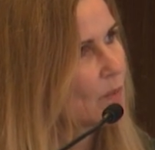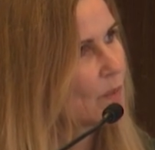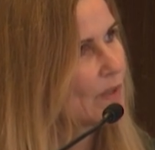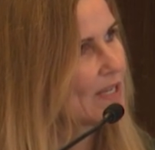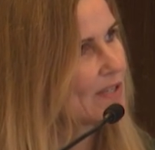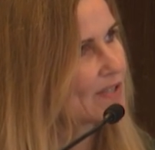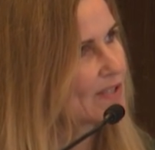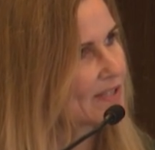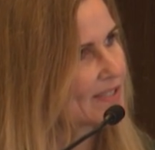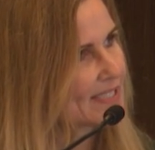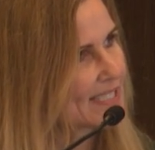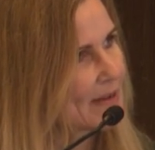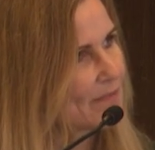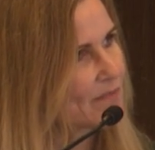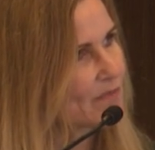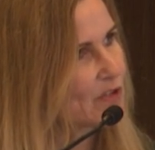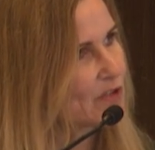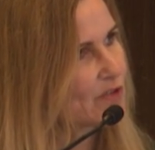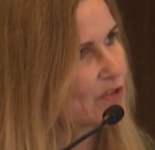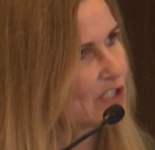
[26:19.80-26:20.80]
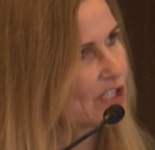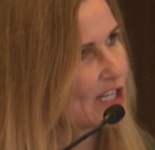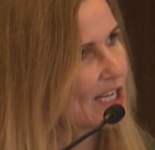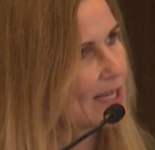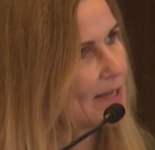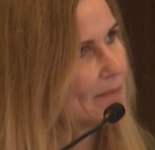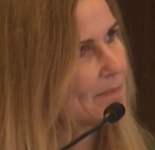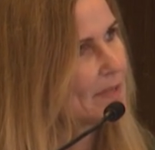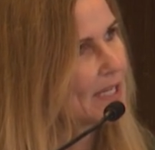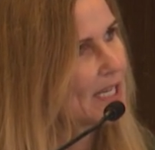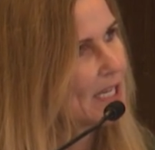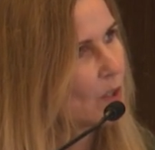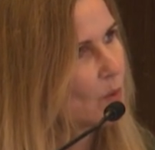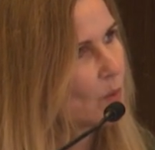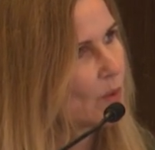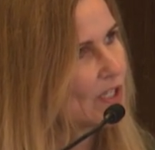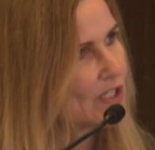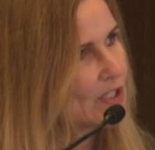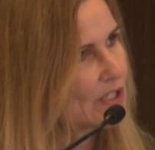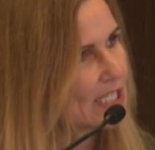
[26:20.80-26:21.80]
We use the Stanford regime,
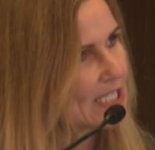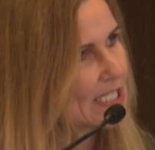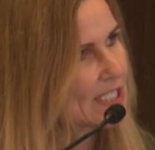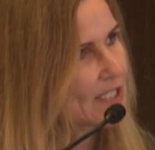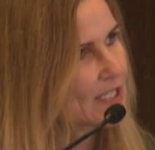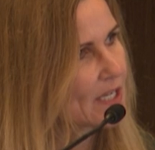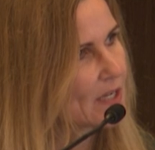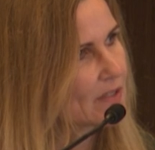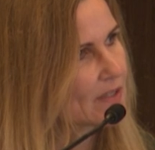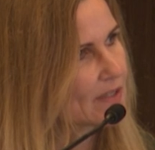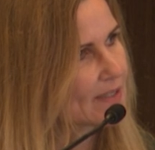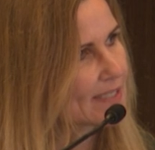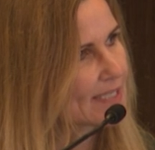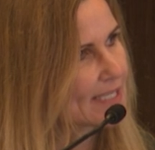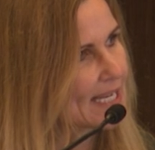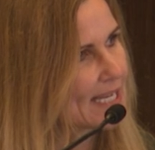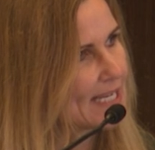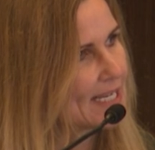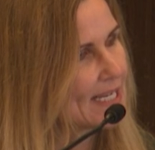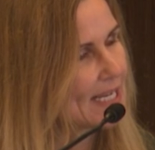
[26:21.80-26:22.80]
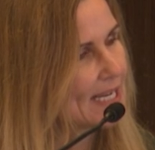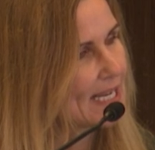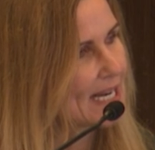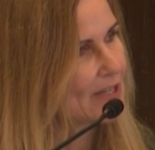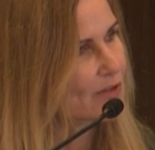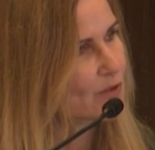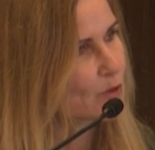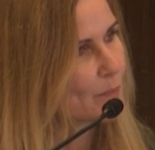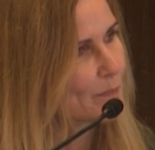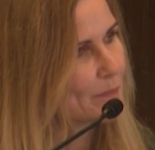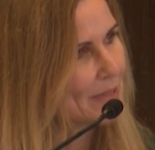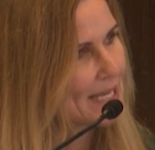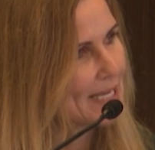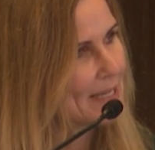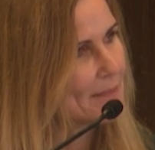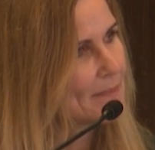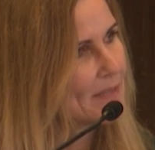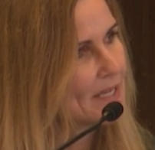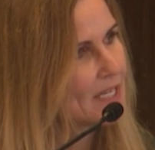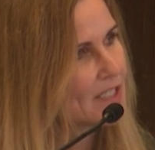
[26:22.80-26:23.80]
which is total skin electron
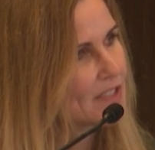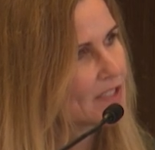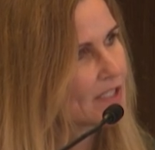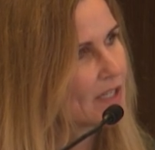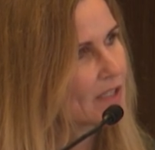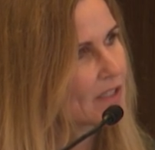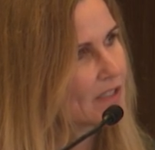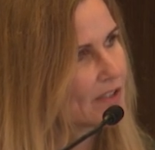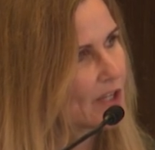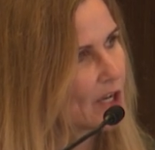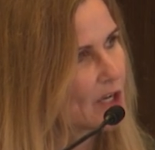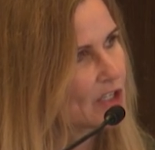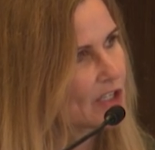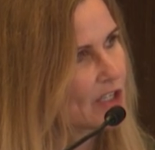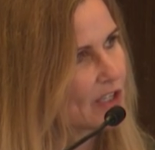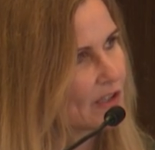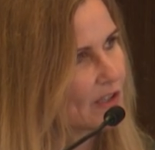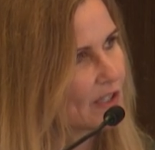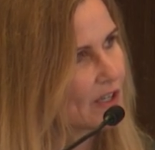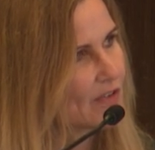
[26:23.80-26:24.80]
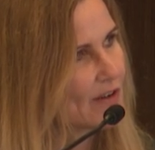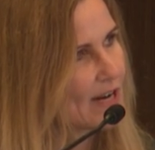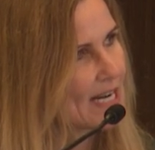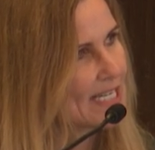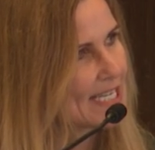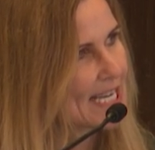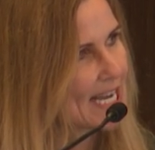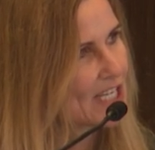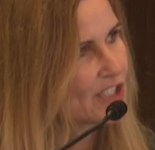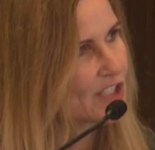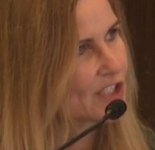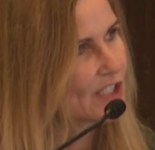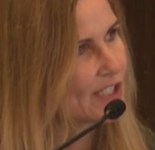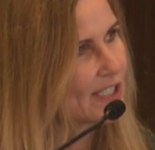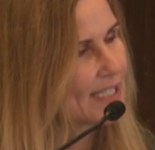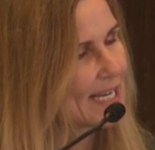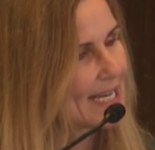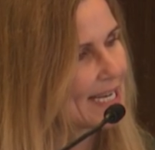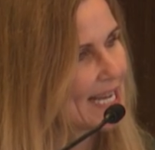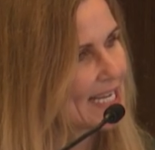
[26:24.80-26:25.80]
beam, total nodal
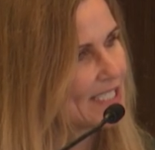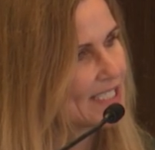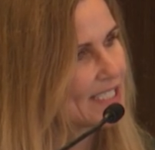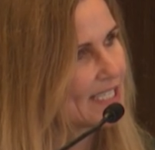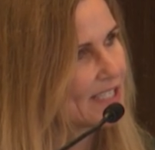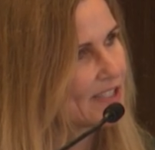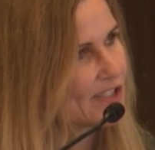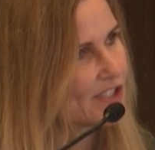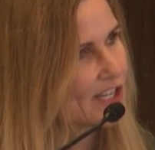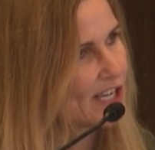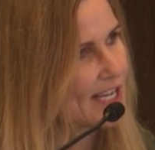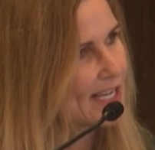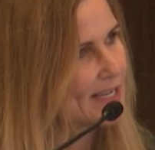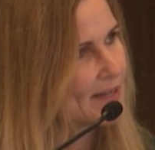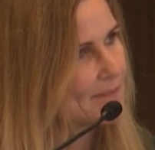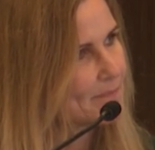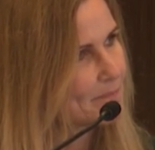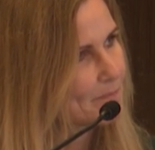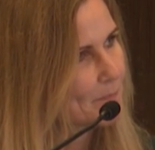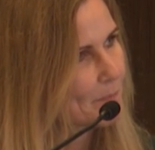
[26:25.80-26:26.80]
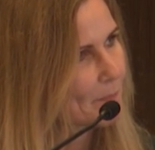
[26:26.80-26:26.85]
irradiation, and ATG.